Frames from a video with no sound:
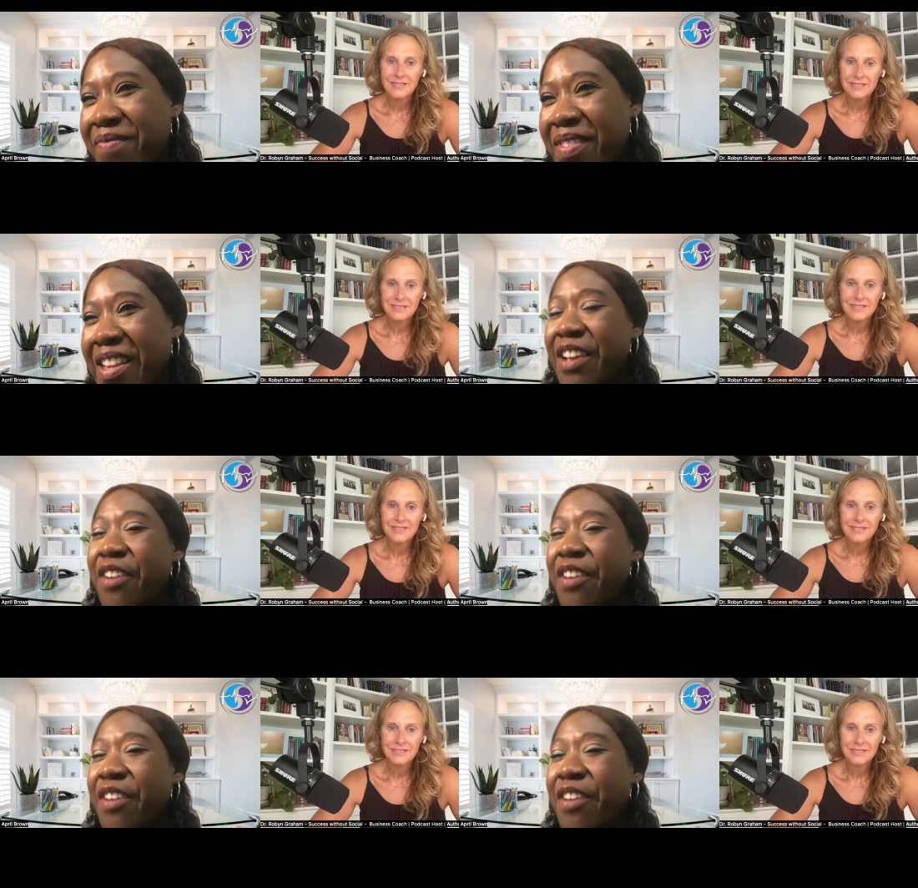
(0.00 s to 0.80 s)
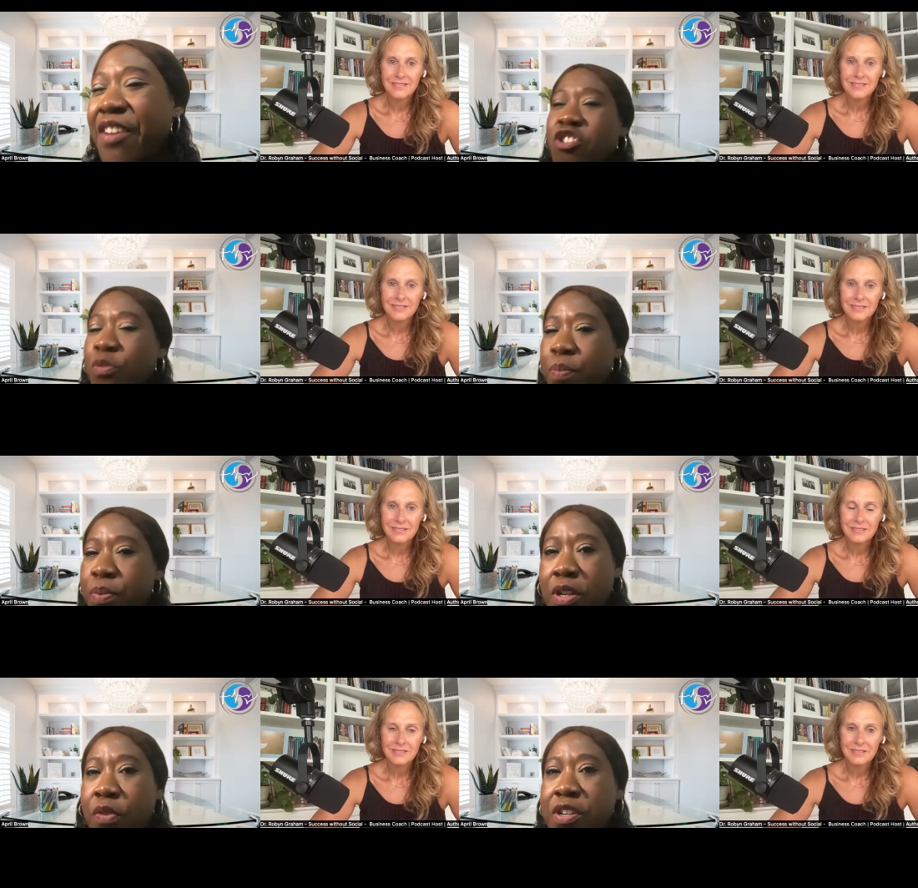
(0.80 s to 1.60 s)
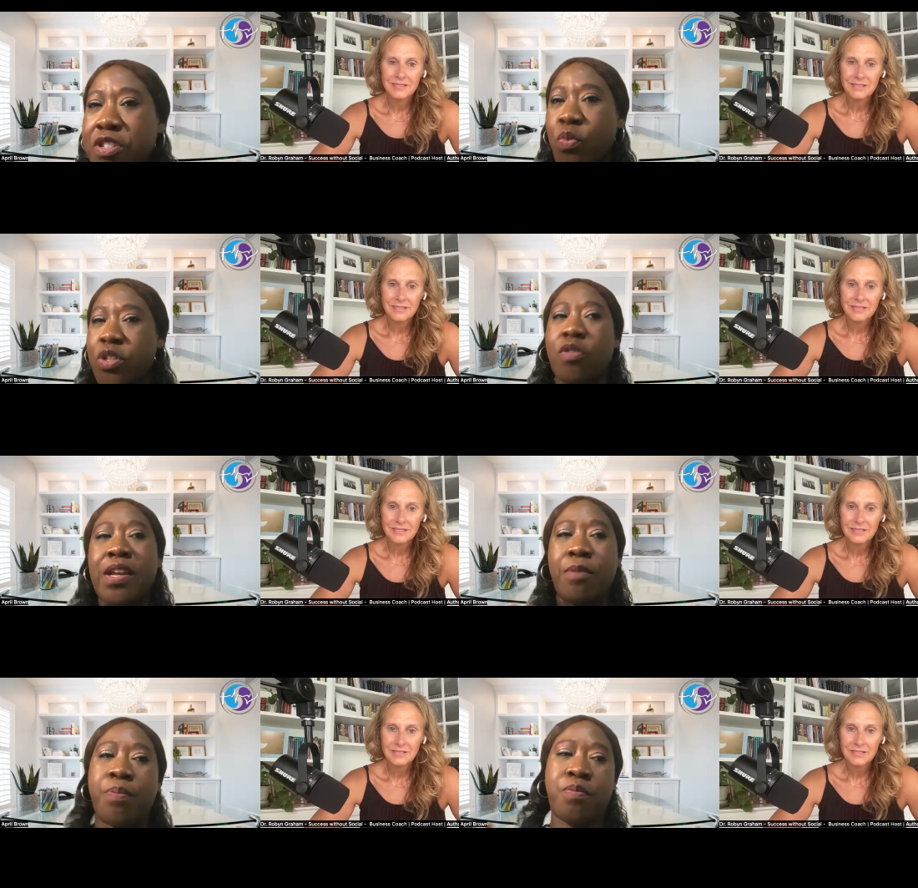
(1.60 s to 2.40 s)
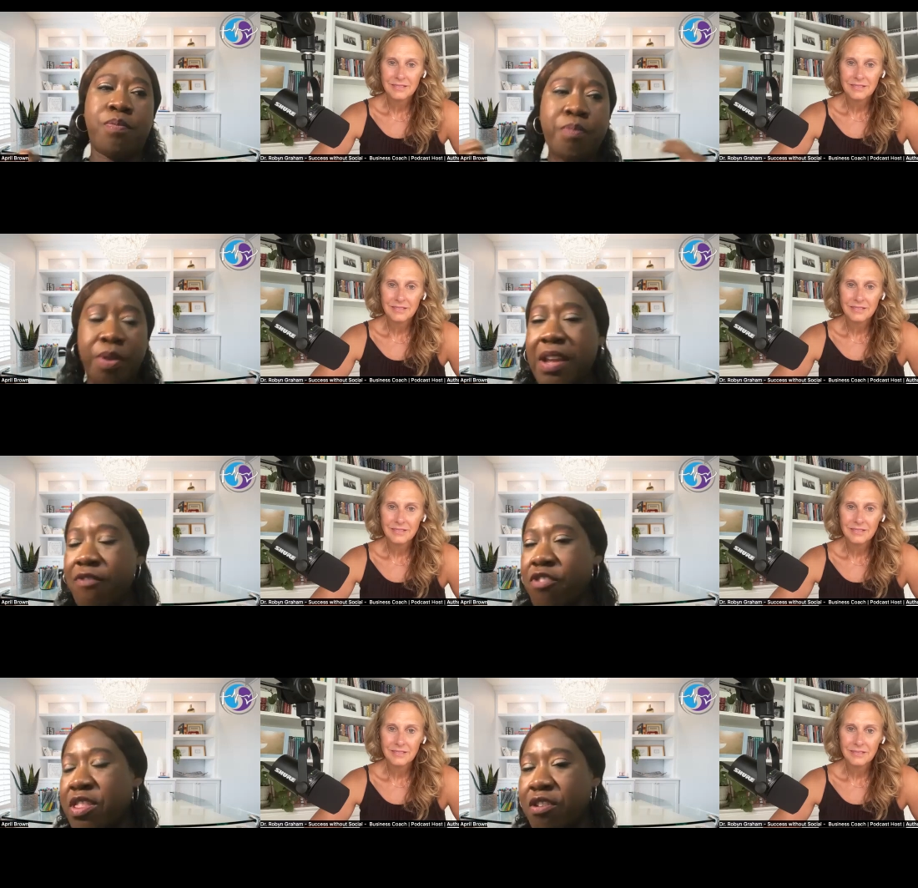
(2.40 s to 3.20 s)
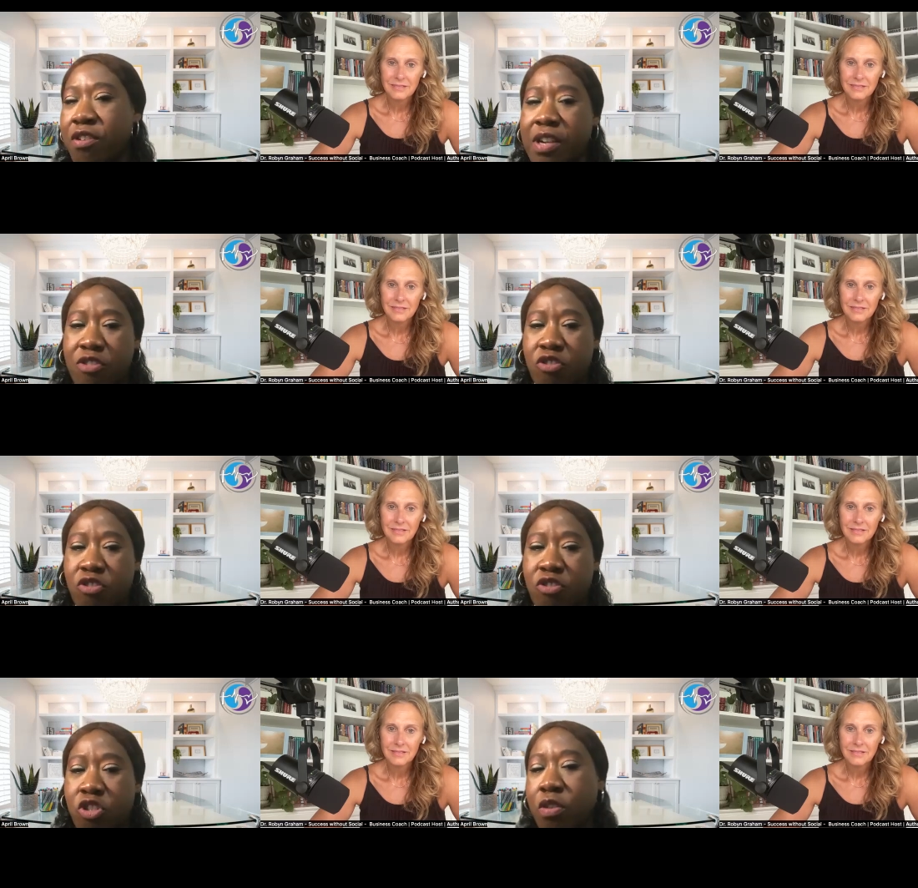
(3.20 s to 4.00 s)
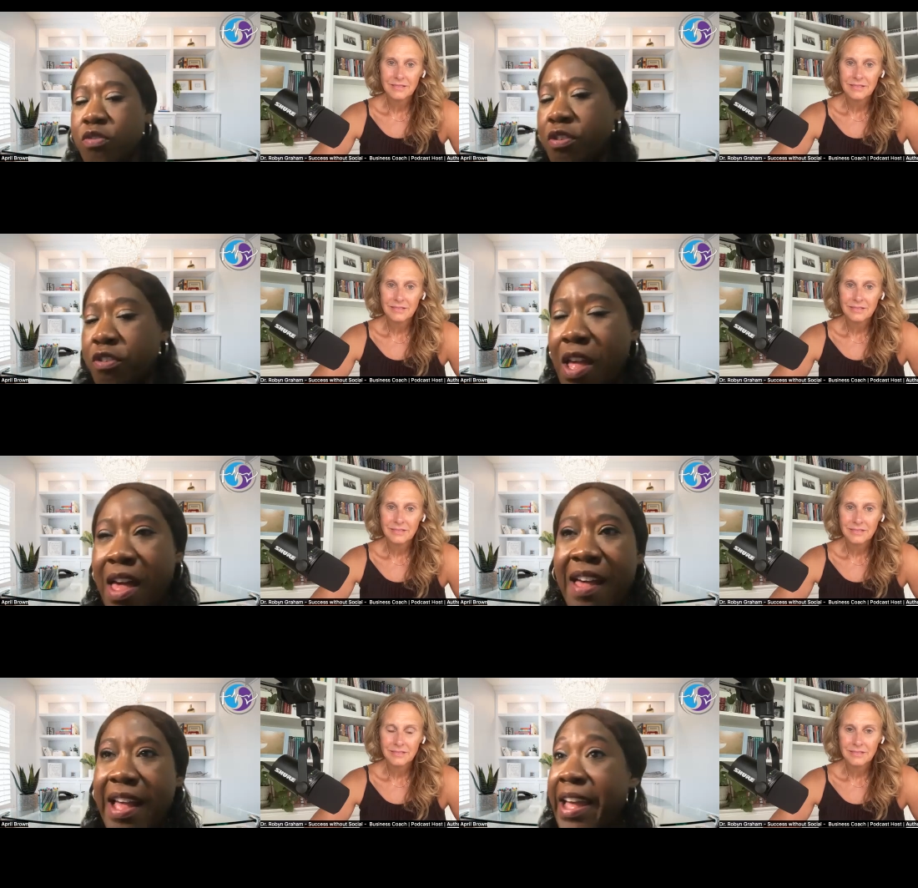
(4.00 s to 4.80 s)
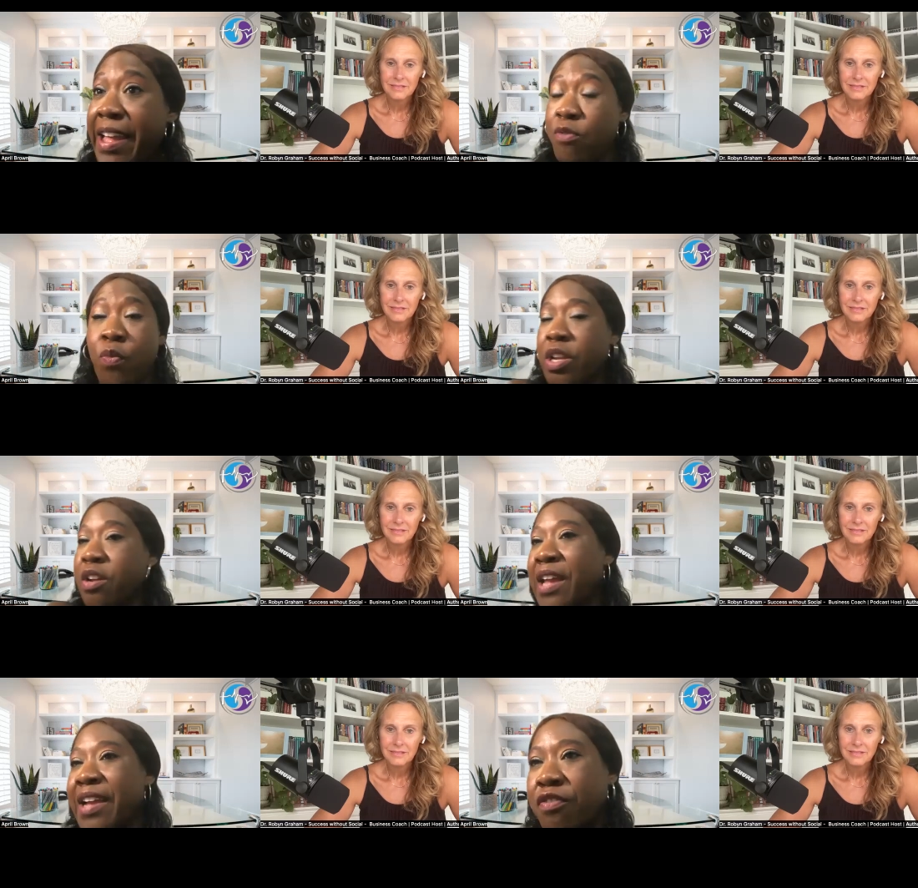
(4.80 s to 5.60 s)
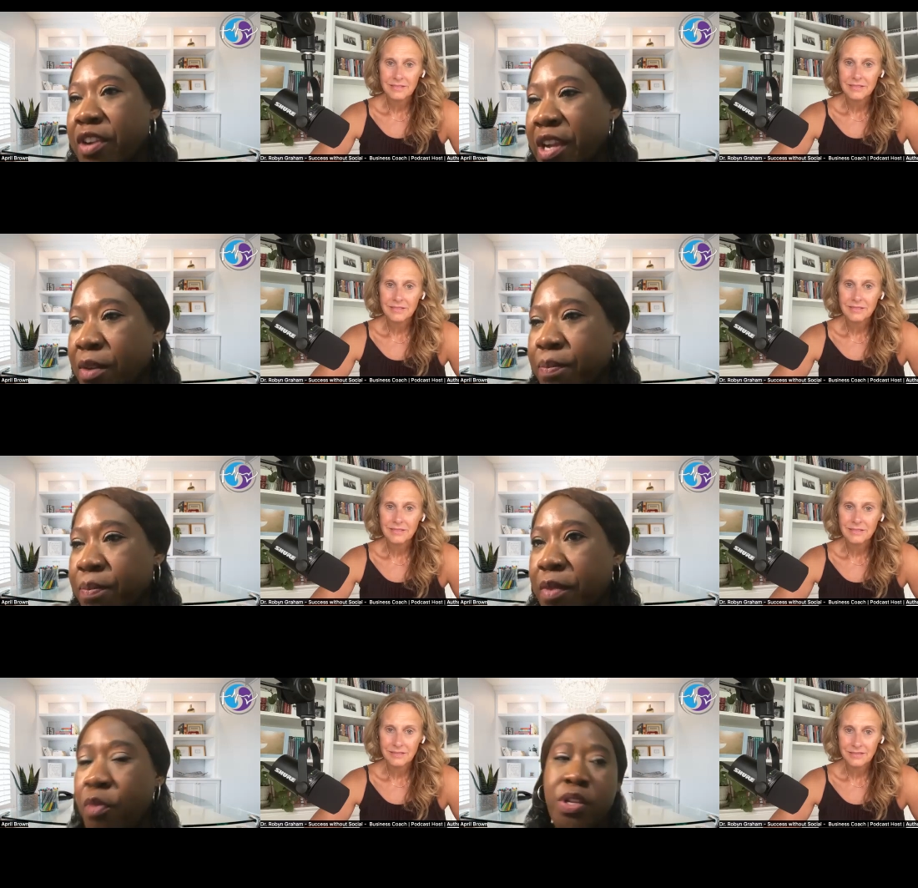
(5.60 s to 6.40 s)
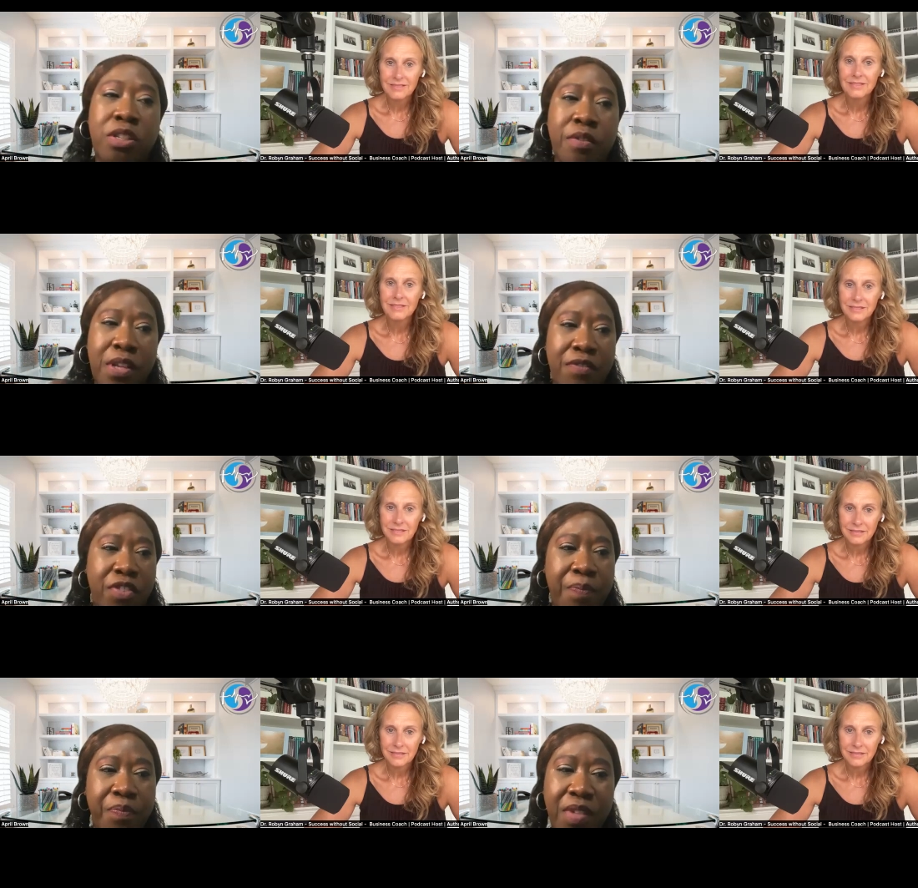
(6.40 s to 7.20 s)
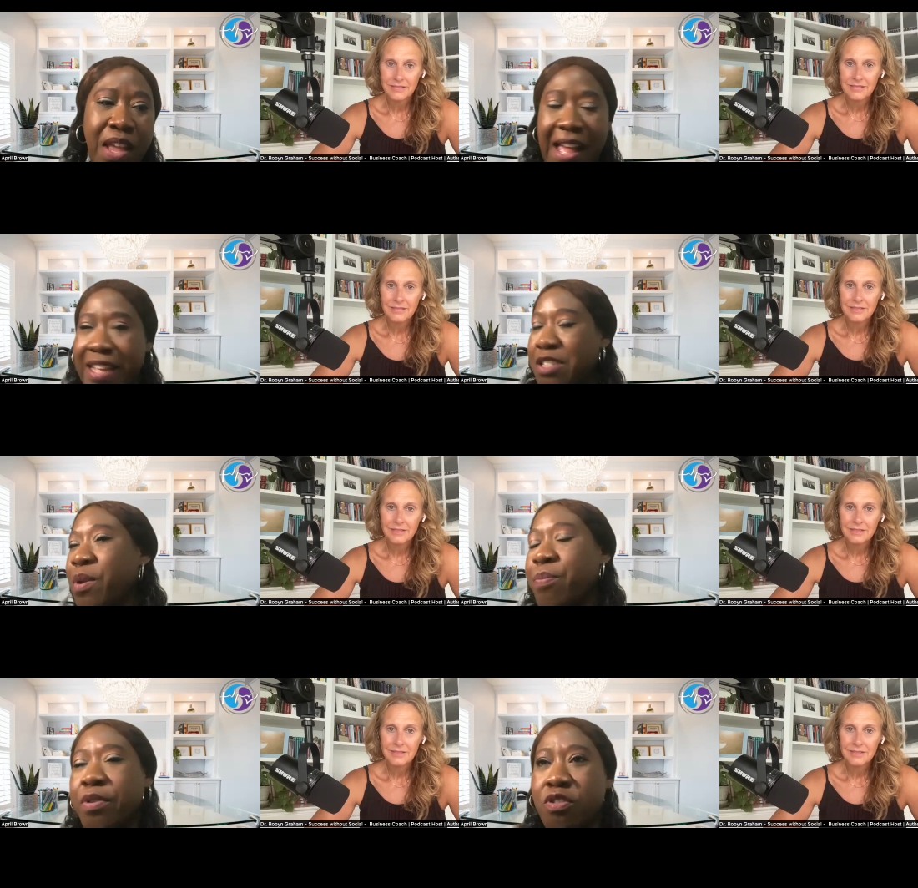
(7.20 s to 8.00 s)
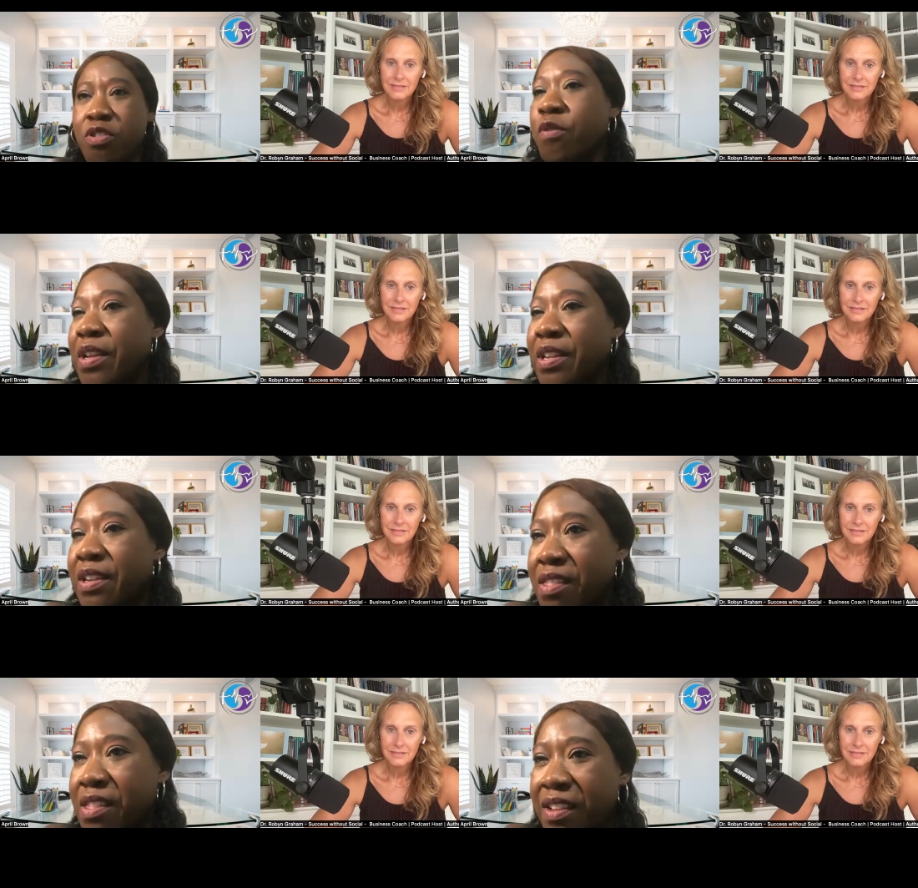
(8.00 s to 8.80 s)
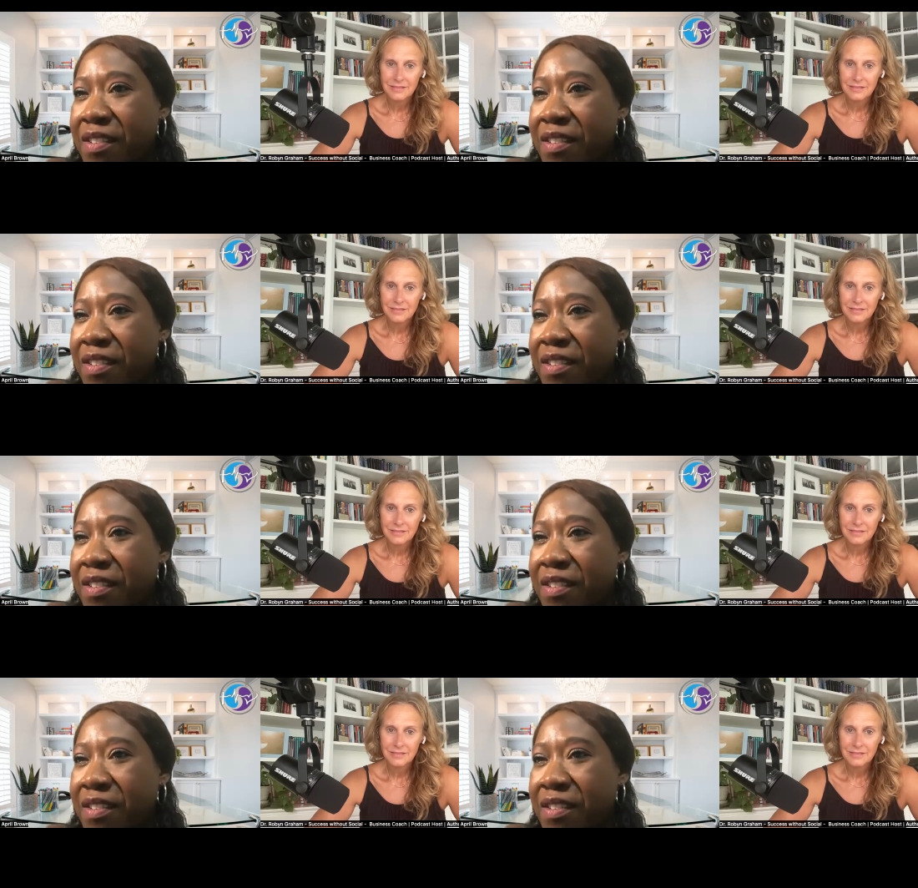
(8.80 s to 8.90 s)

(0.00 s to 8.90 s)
Speaker 1: You know, as entrepreneurs, we try to put everything on our shoulder and we don't ask for help, or we don't even ask people to do anything.